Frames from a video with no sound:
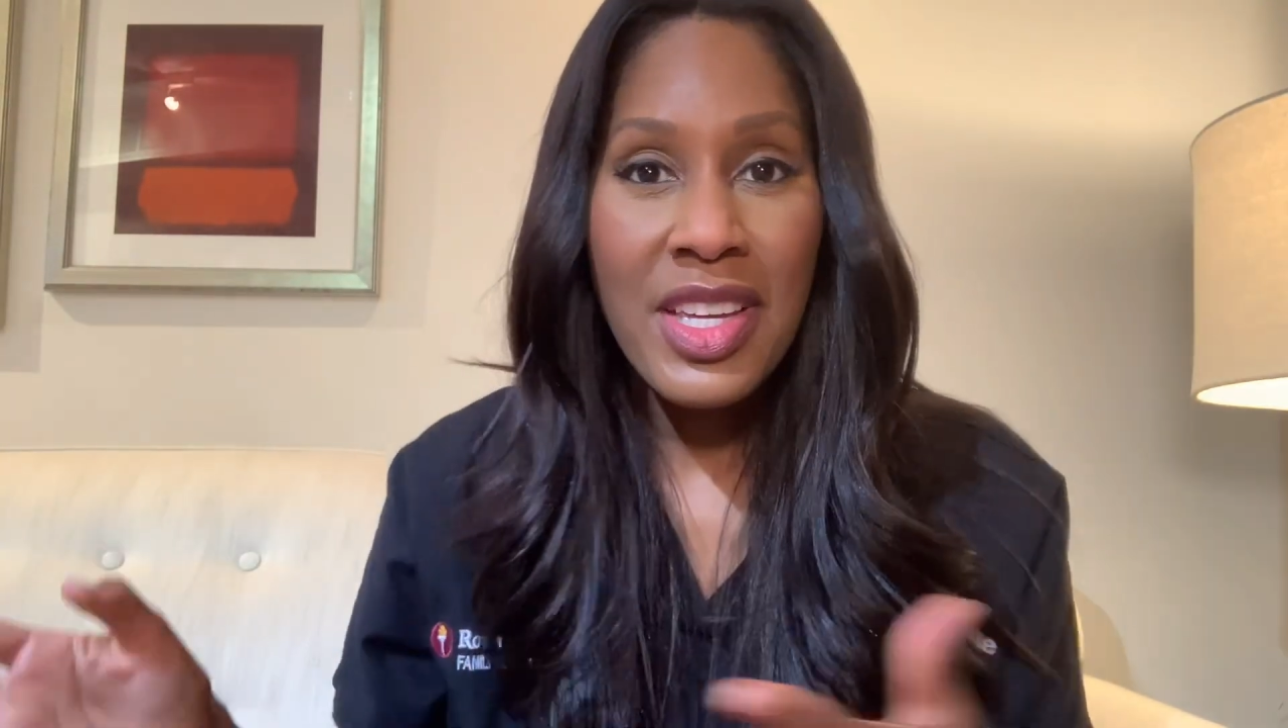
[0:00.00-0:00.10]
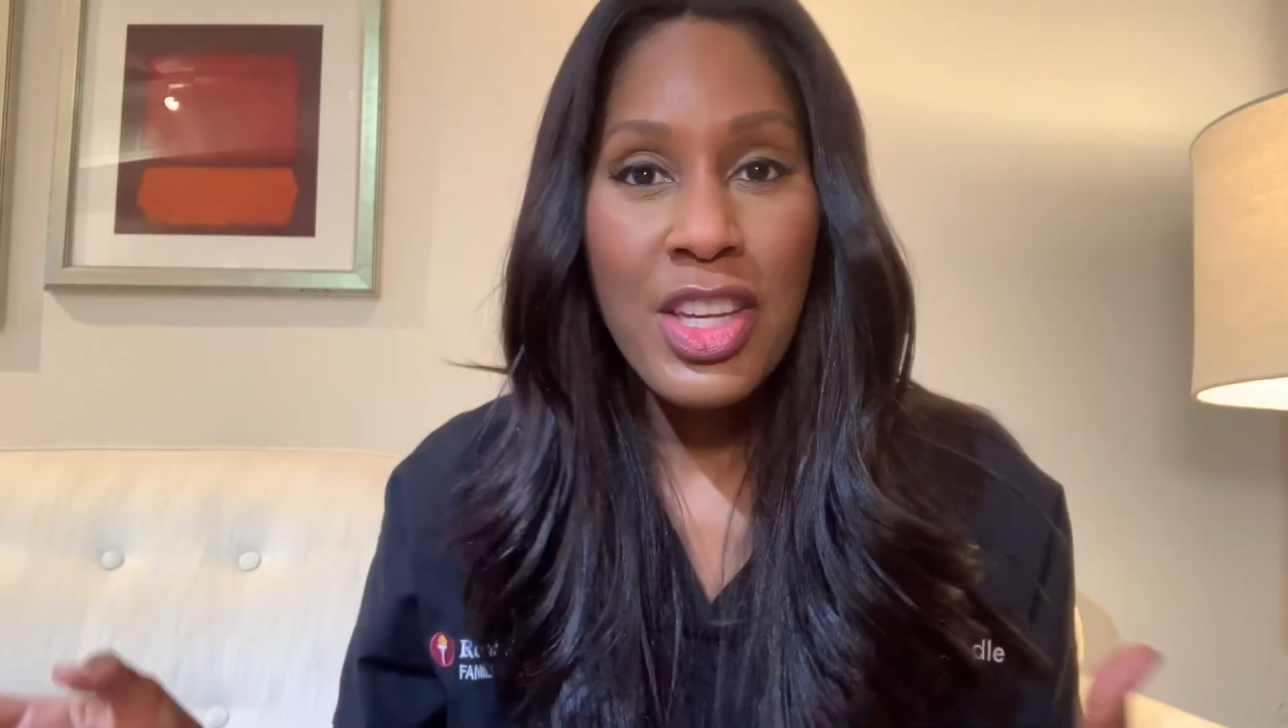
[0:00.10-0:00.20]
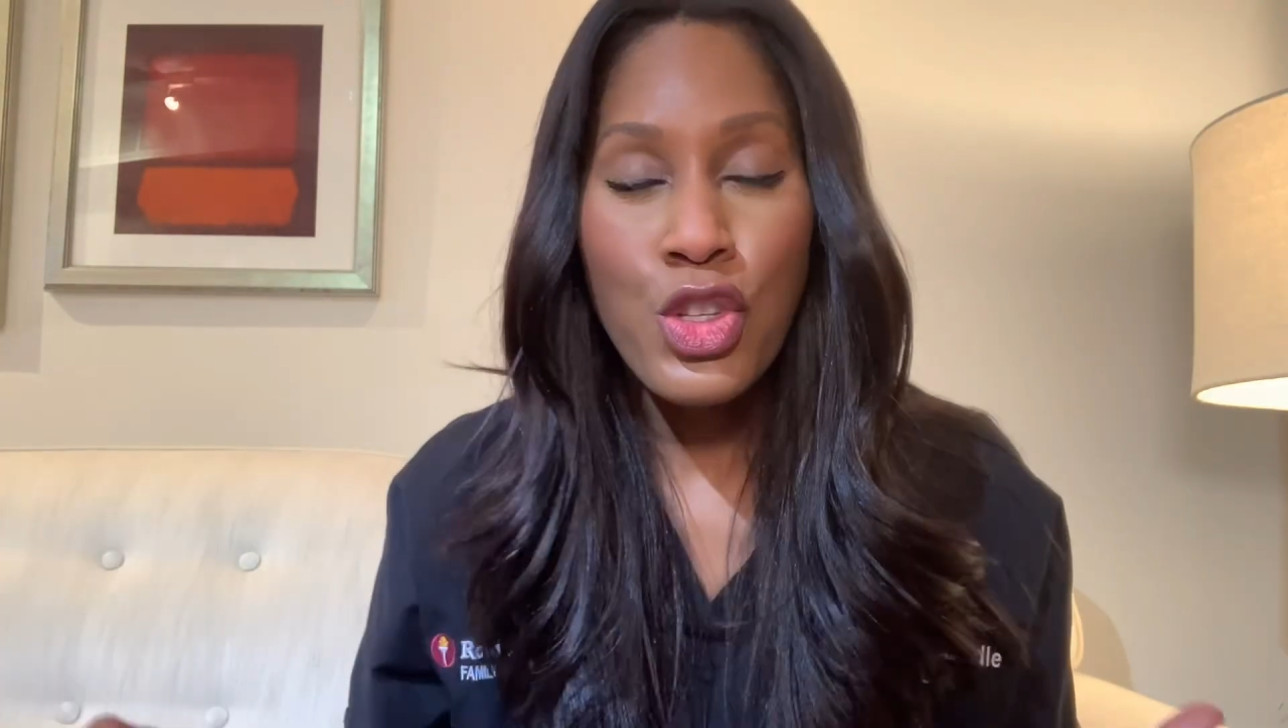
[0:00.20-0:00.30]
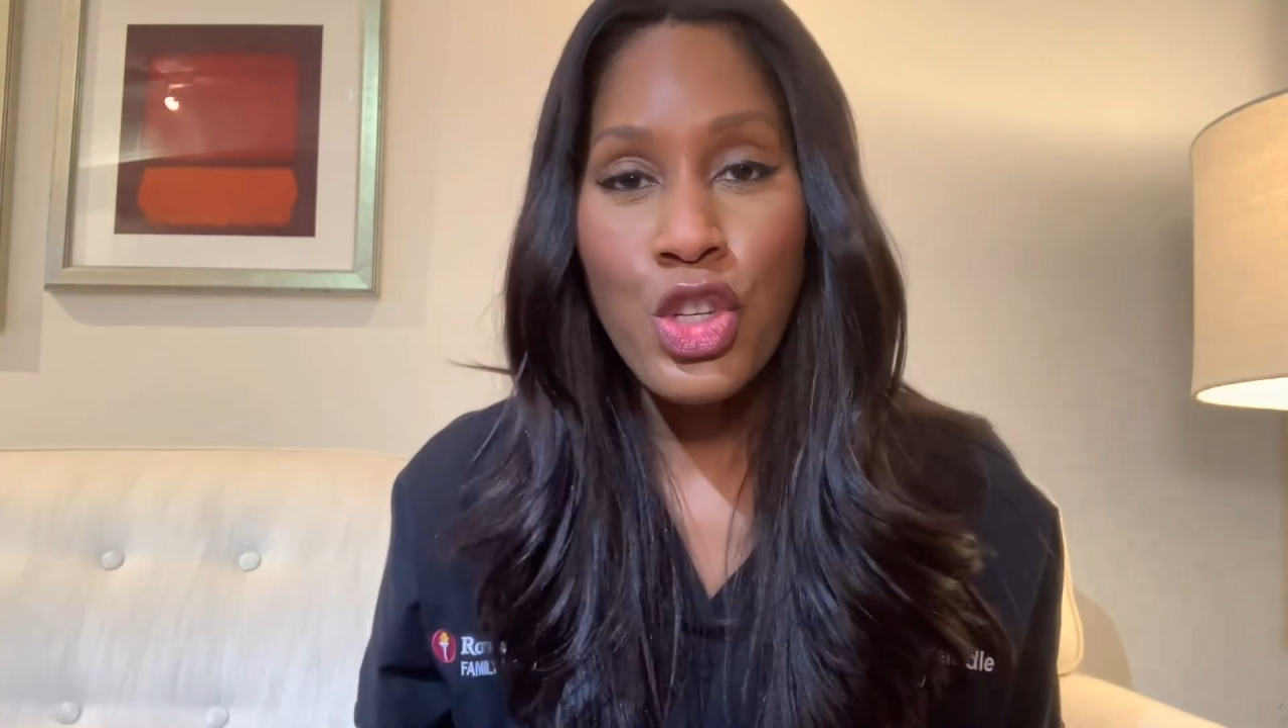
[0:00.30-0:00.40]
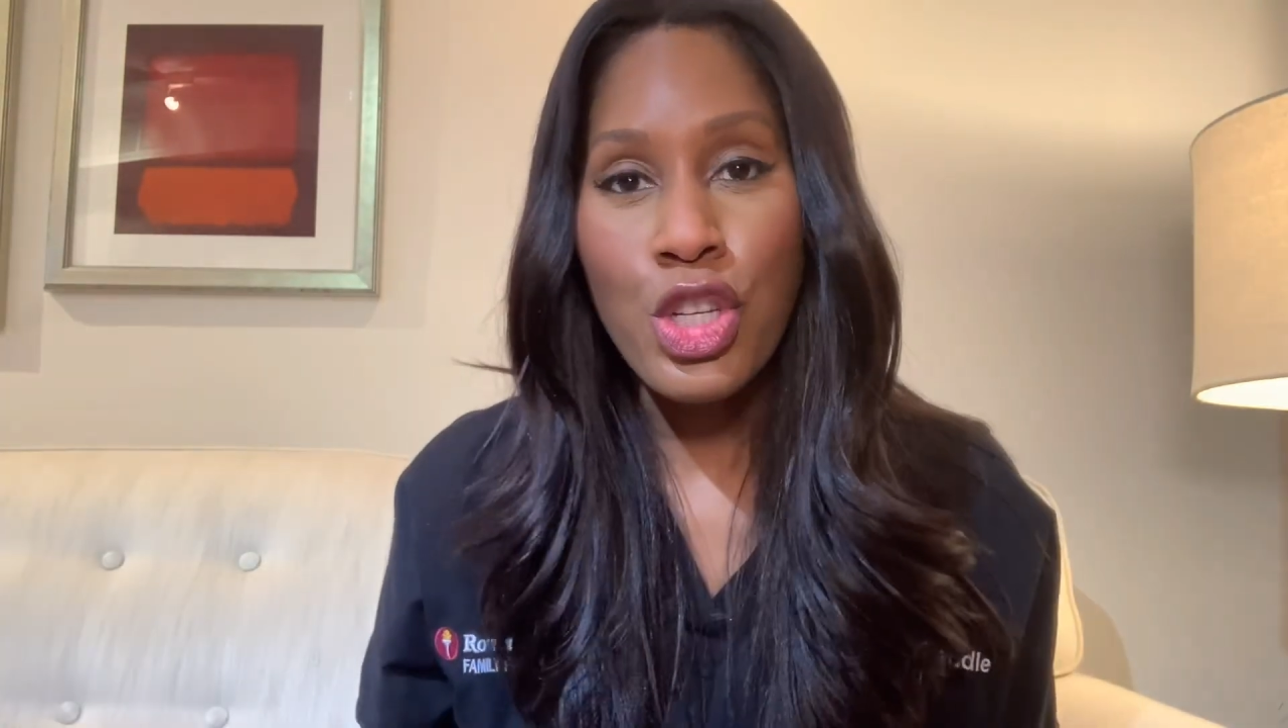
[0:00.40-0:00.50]

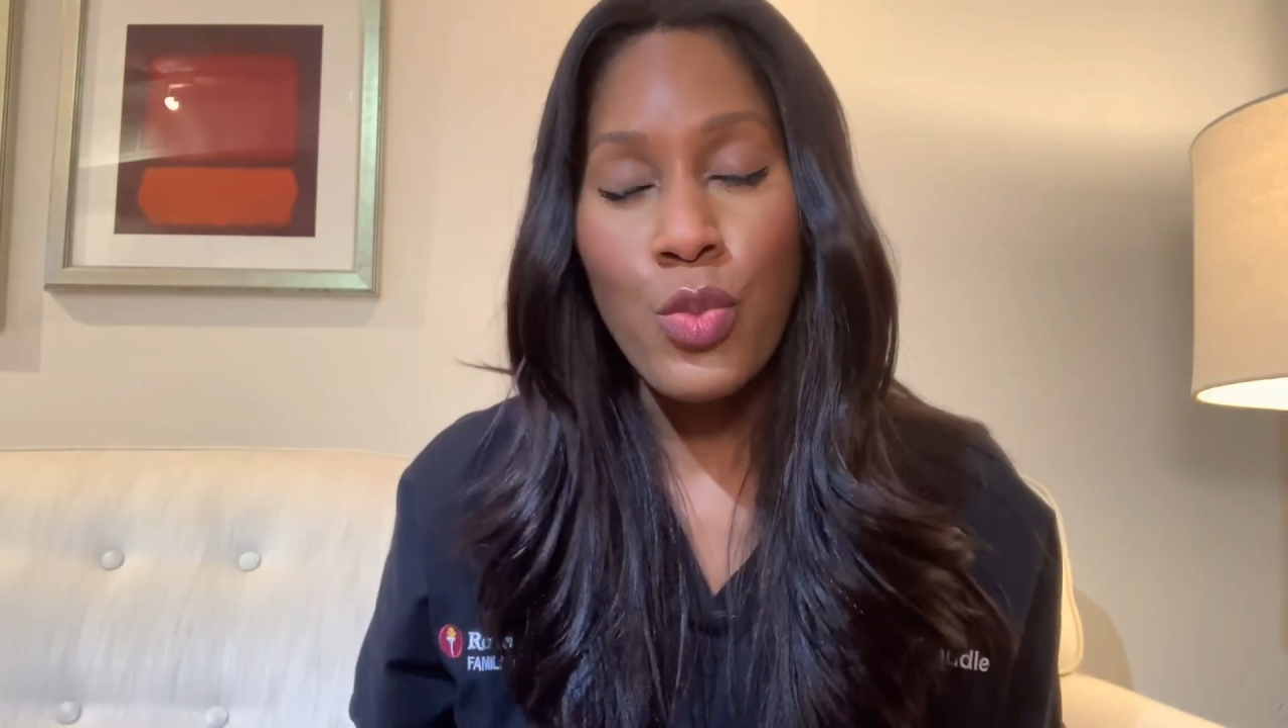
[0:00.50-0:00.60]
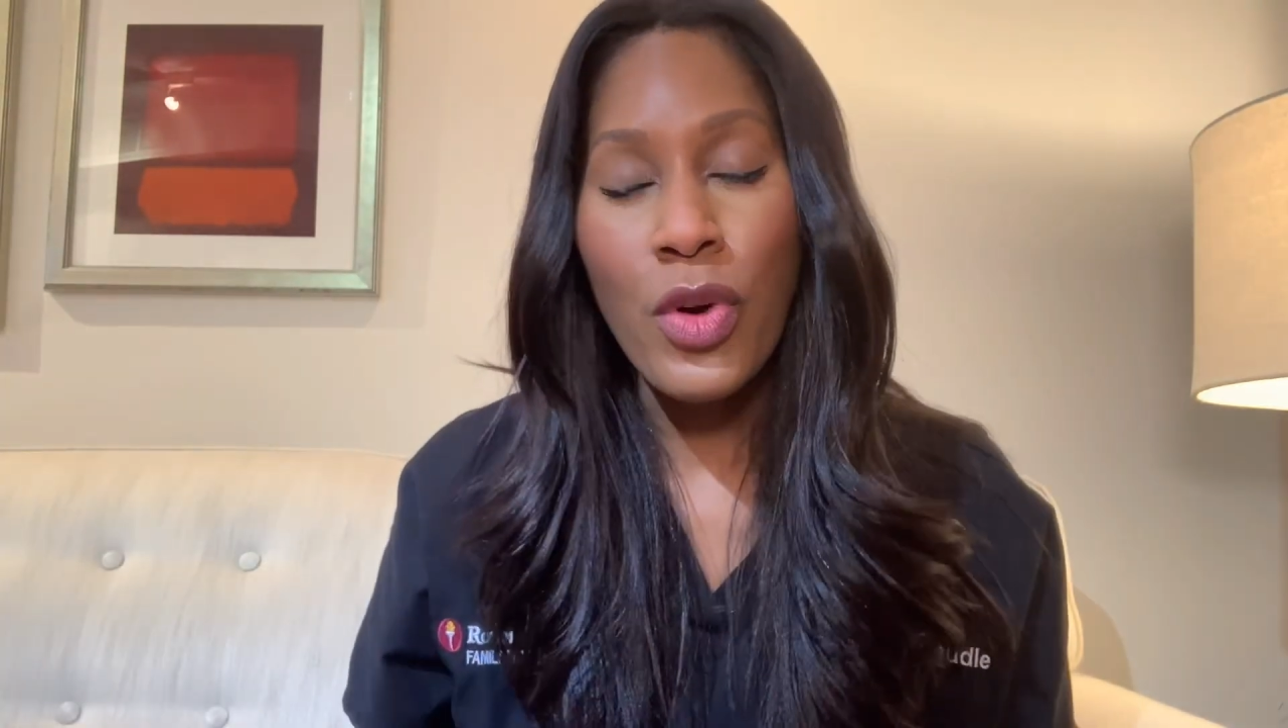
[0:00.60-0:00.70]
condition